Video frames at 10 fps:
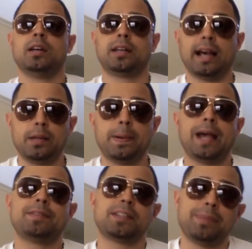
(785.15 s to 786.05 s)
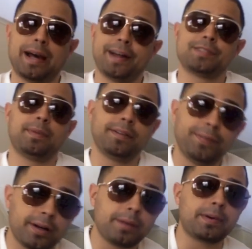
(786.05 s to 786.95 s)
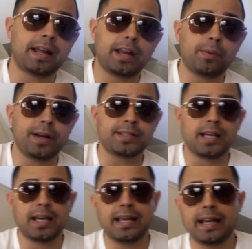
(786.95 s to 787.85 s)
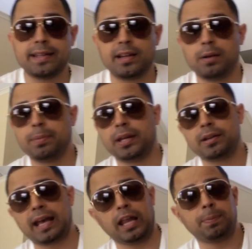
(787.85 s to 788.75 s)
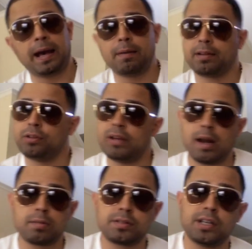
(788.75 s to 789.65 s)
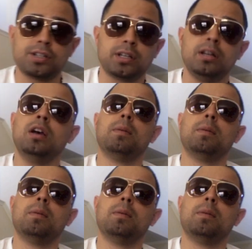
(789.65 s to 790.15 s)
Kelly Pavlik's a badass motherfucker. But anyways, he ended up beating Kelly Pavlik, United Decision.